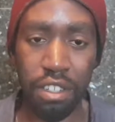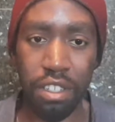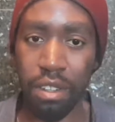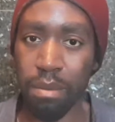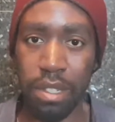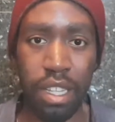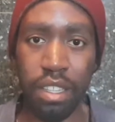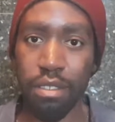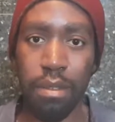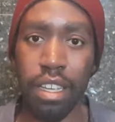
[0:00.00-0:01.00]
You know, I'm
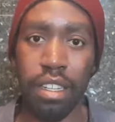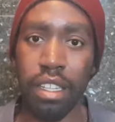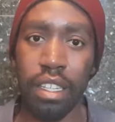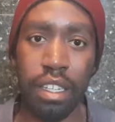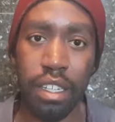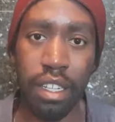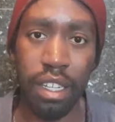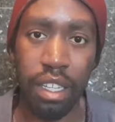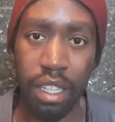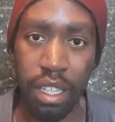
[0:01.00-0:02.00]
telling you, man,
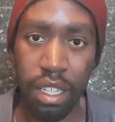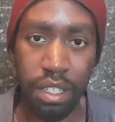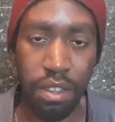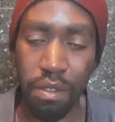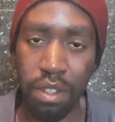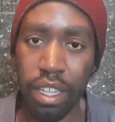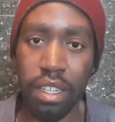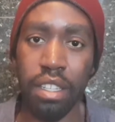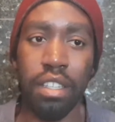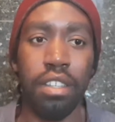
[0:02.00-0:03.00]
like, don't
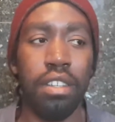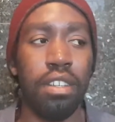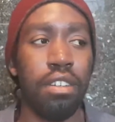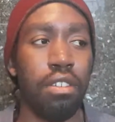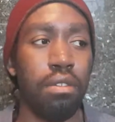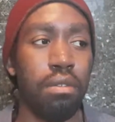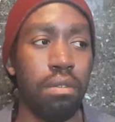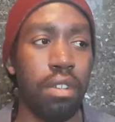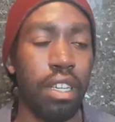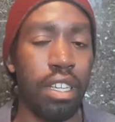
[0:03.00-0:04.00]
let, you know,
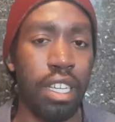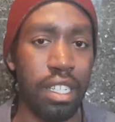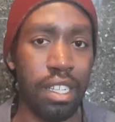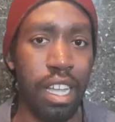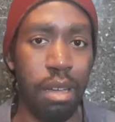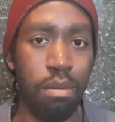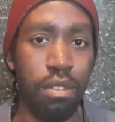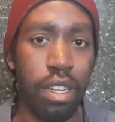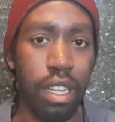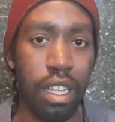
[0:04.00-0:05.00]
it get to that
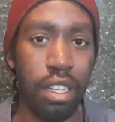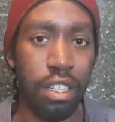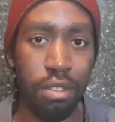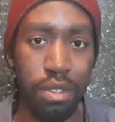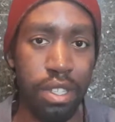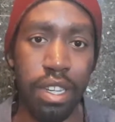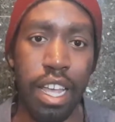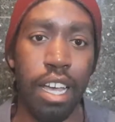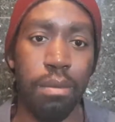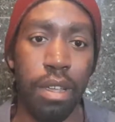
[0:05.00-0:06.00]
point and you
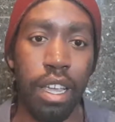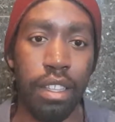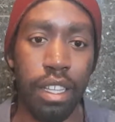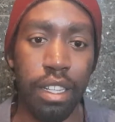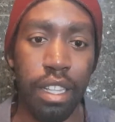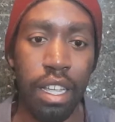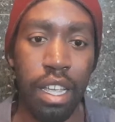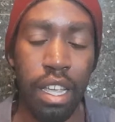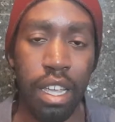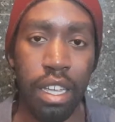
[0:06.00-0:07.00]
snap and
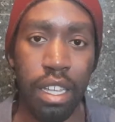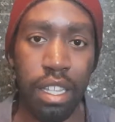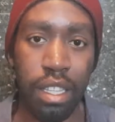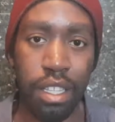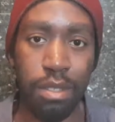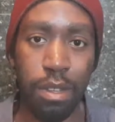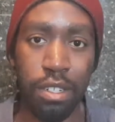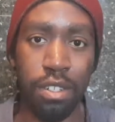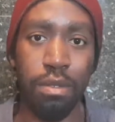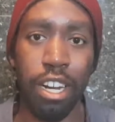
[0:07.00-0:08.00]
then these
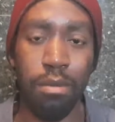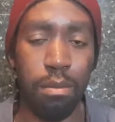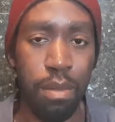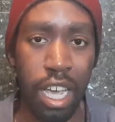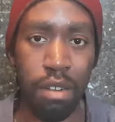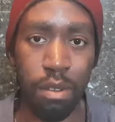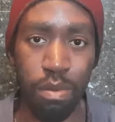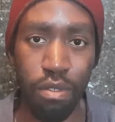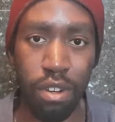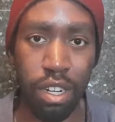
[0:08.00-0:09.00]
managers write up a bad
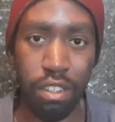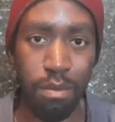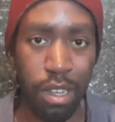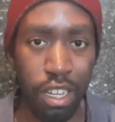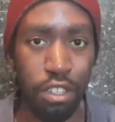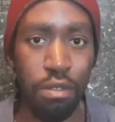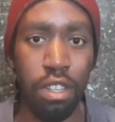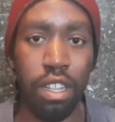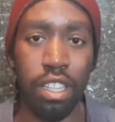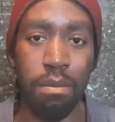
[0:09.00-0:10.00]
report on you, making you
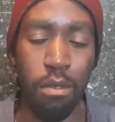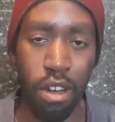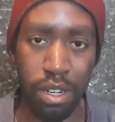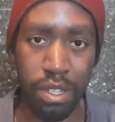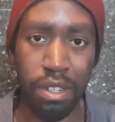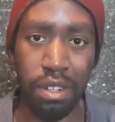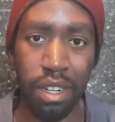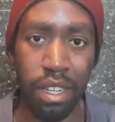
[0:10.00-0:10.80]
look like a monster.